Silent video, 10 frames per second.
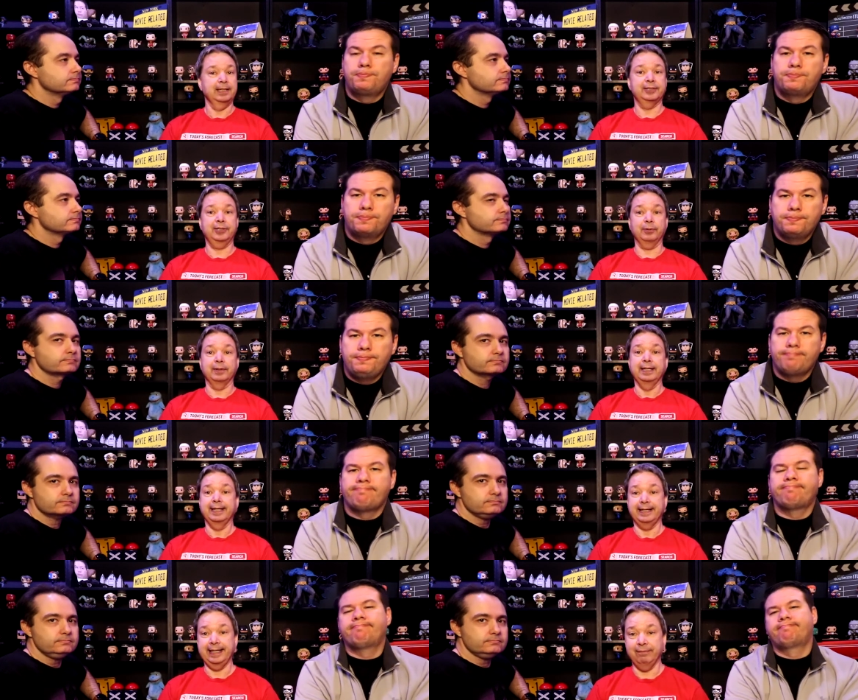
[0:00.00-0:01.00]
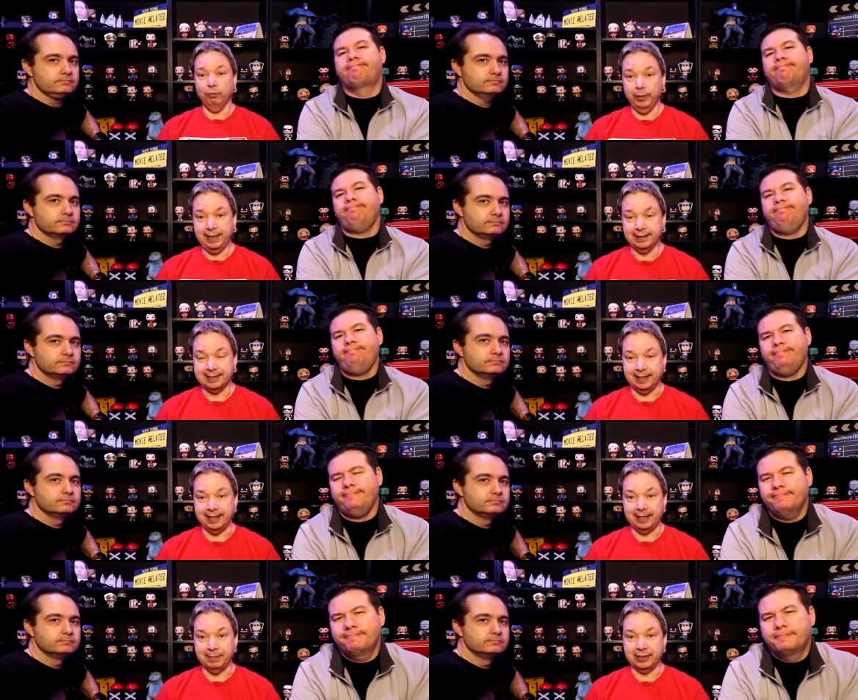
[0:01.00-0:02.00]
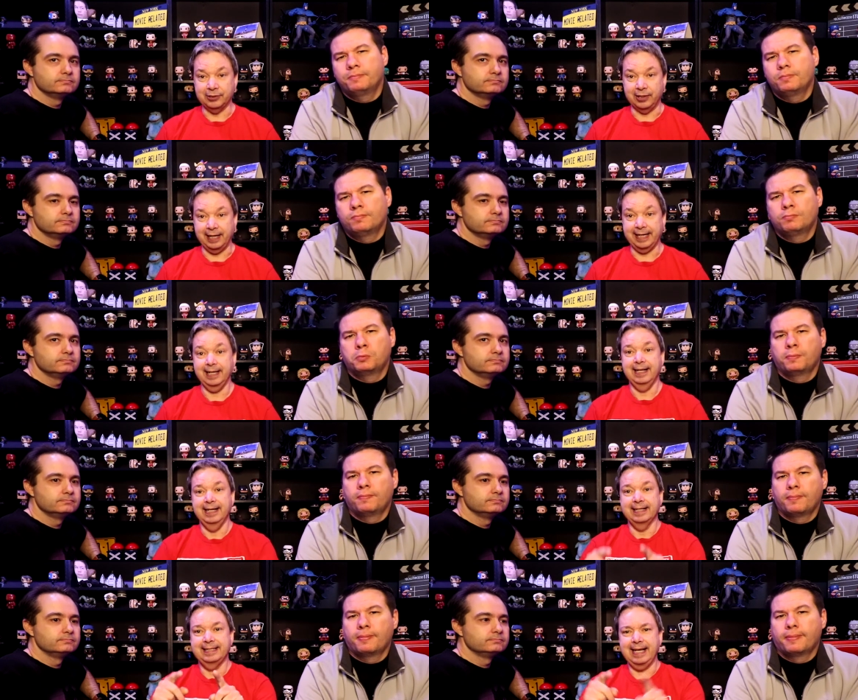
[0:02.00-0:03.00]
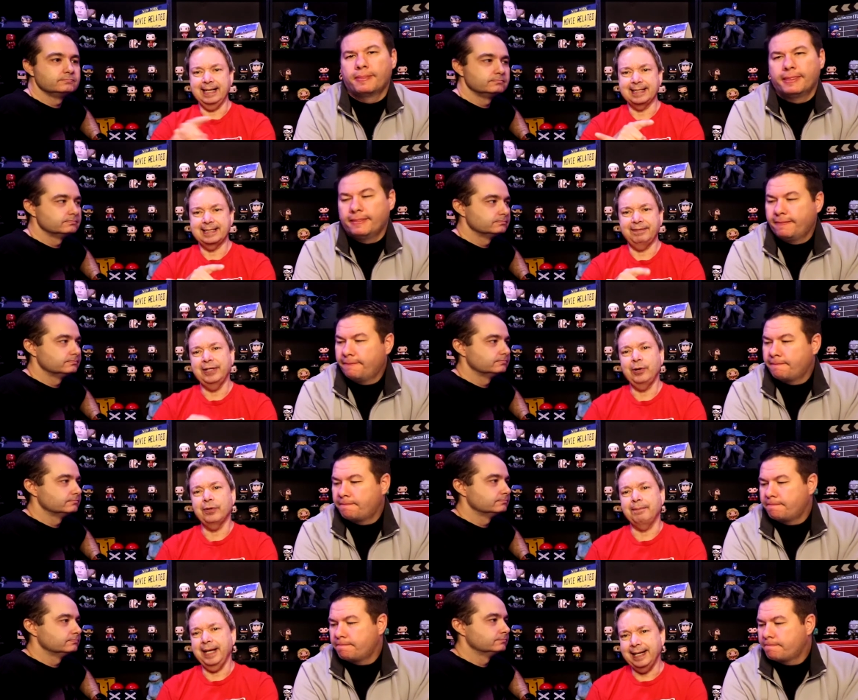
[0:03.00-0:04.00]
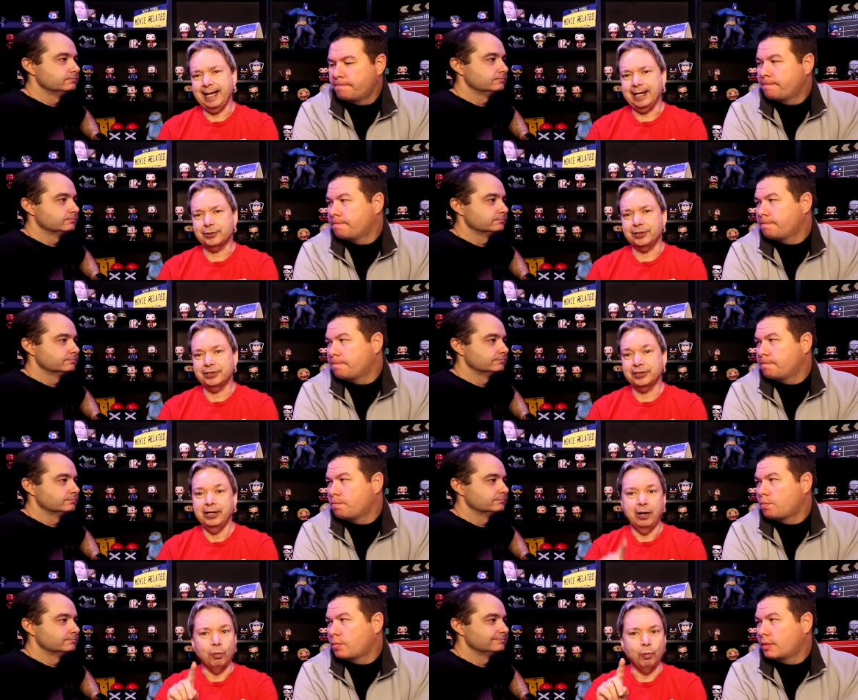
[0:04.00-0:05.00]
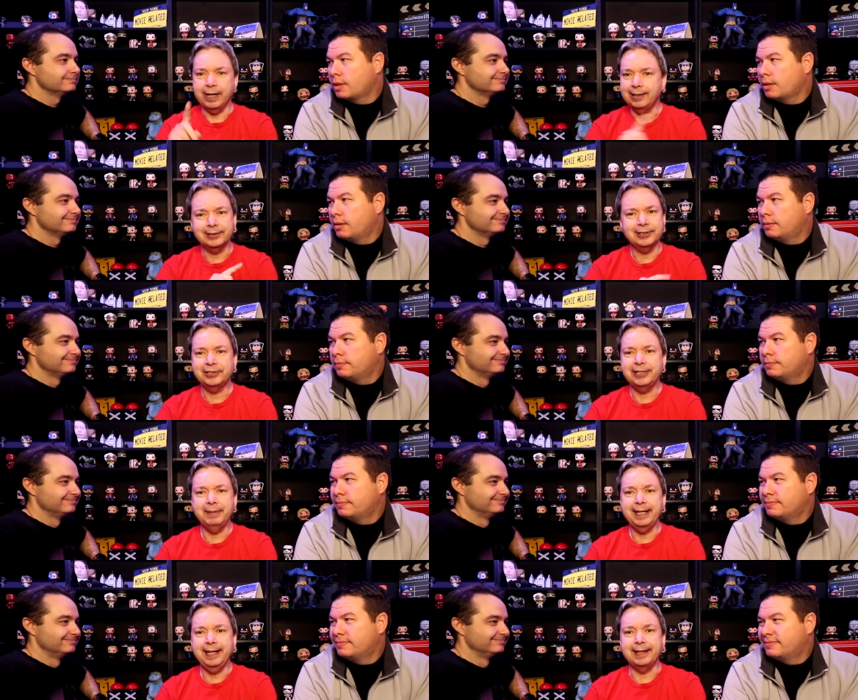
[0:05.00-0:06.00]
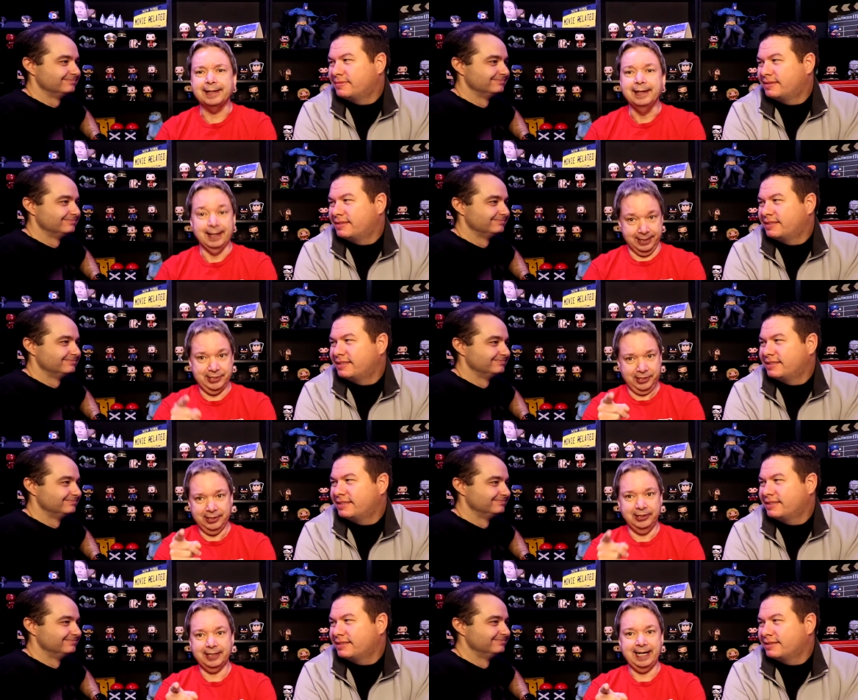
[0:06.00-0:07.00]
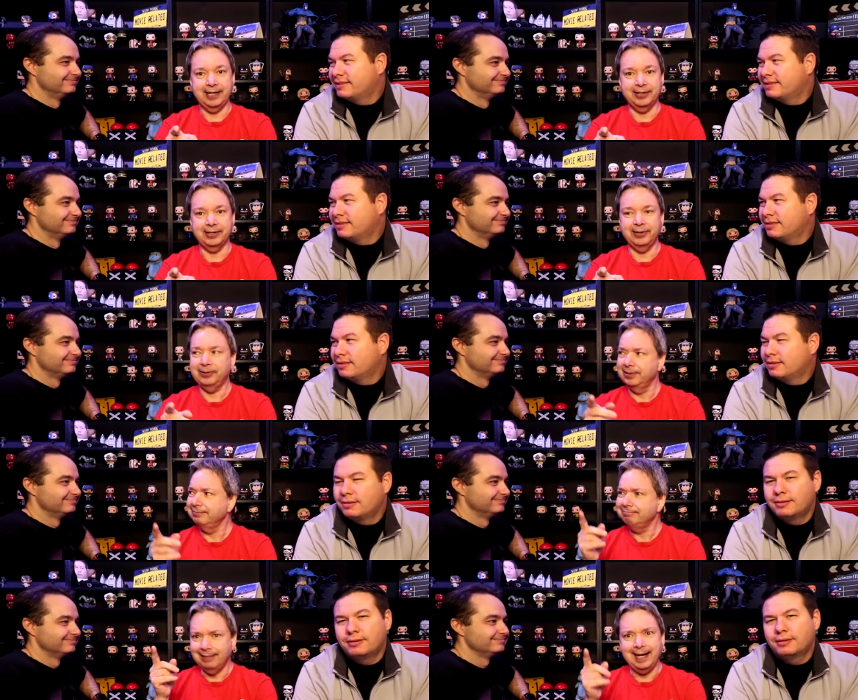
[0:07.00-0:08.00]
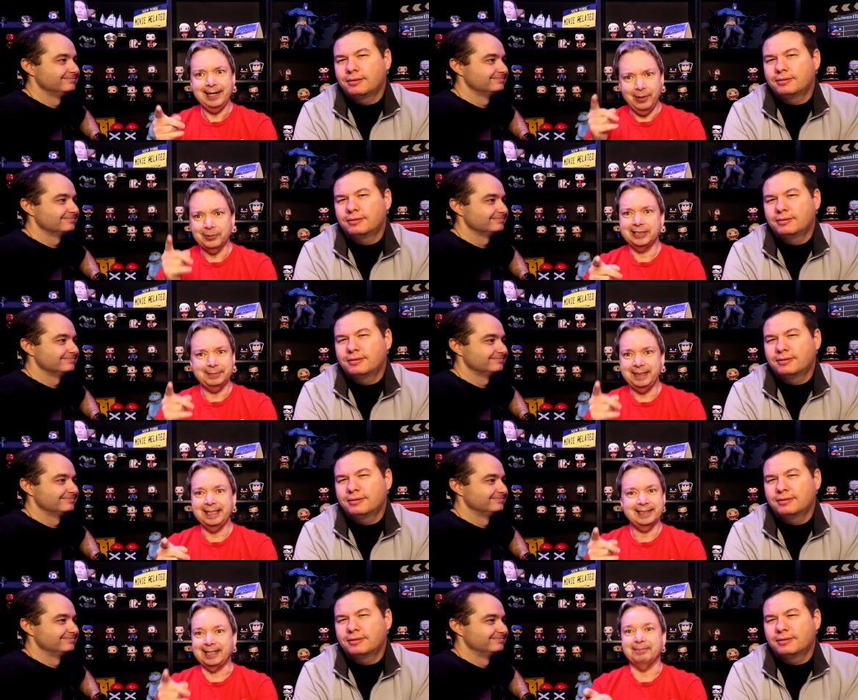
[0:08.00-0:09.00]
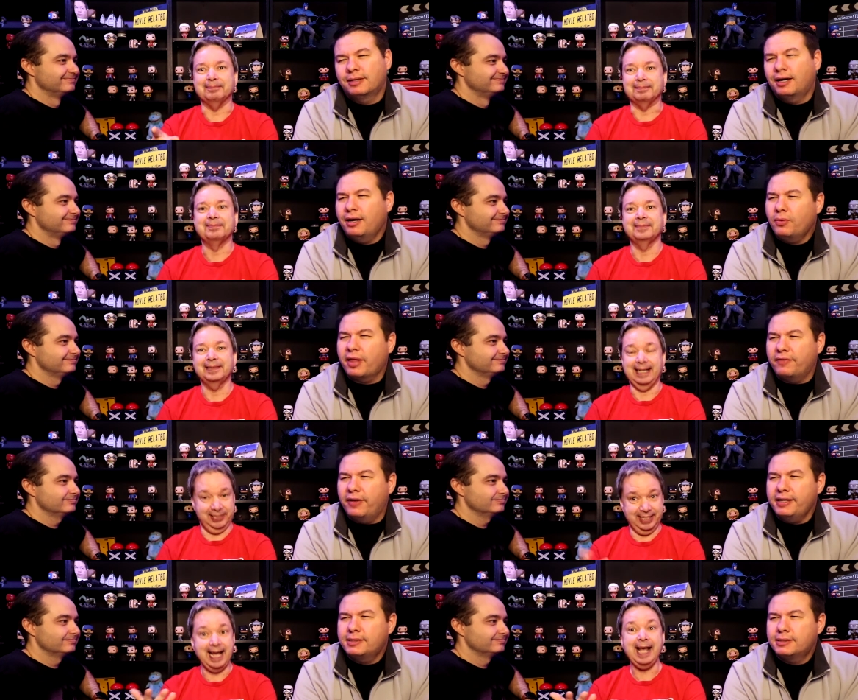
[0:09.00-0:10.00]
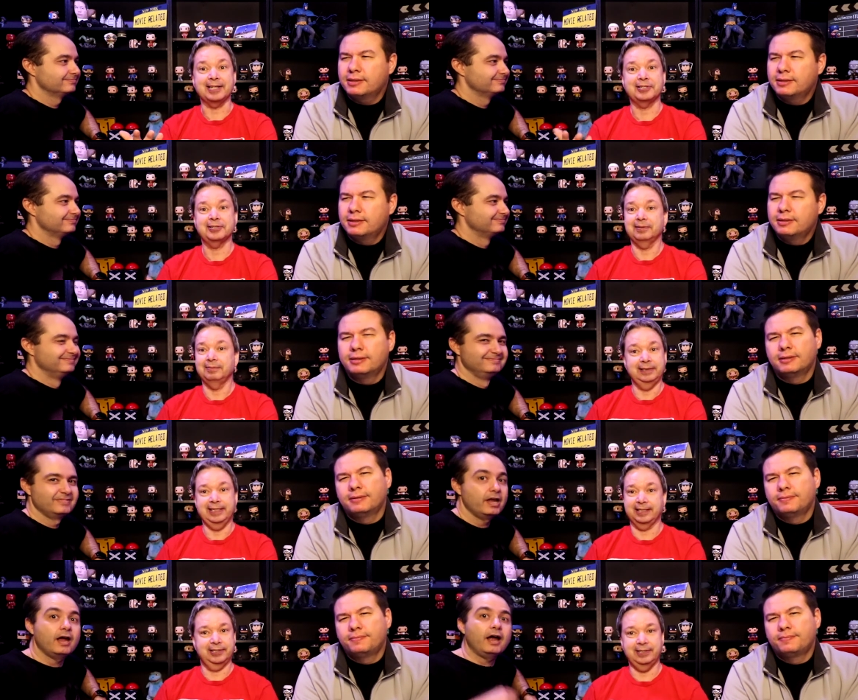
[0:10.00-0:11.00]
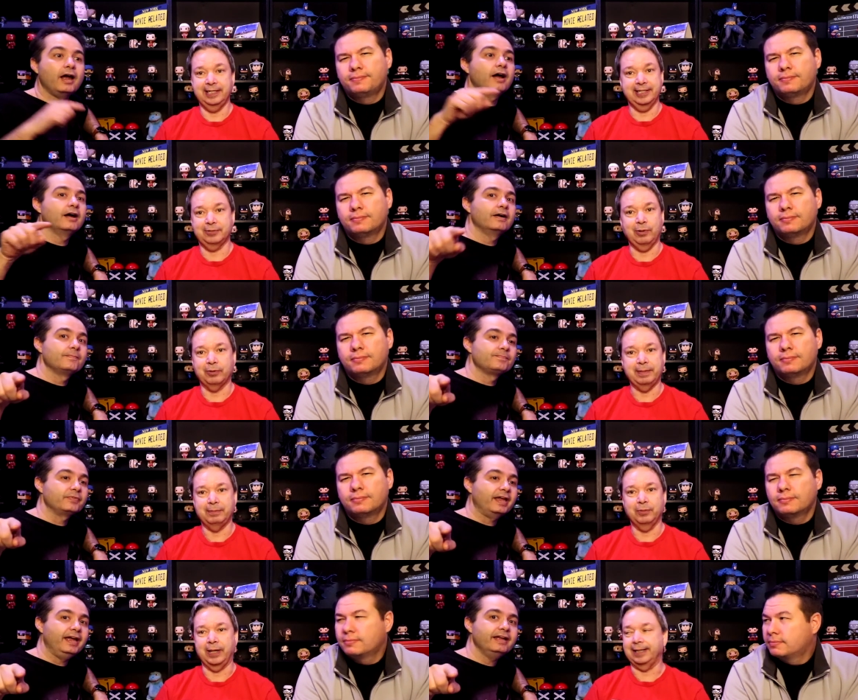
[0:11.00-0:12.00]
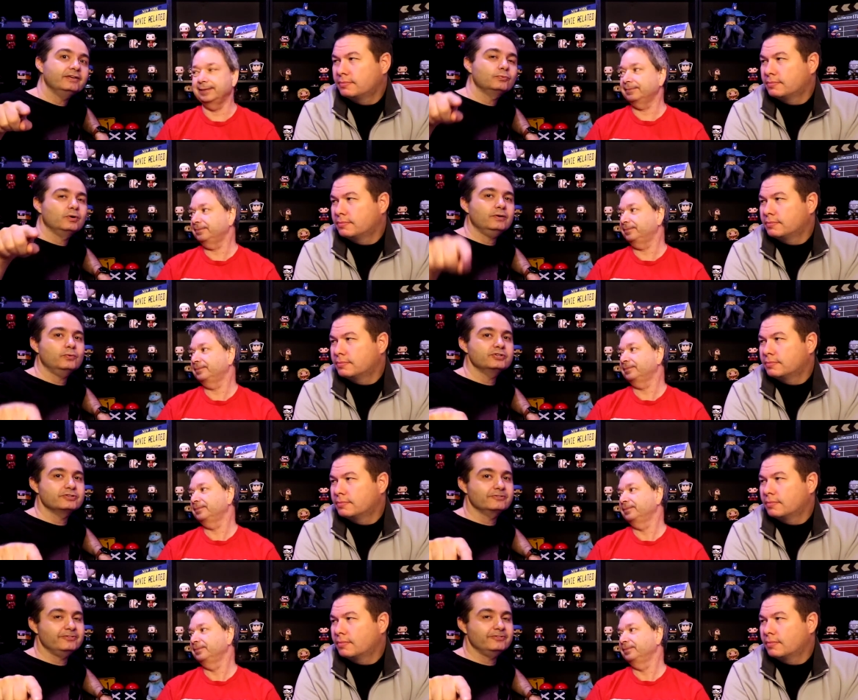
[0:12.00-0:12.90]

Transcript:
Speaker 1: So give Wheel of Time a try. Tell us if you know the main actress. What else has she been in? Because you're going to look at her and go, I know she's been in something. I know that. And she has. You just you just won't remember what. And
Speaker 2: what was your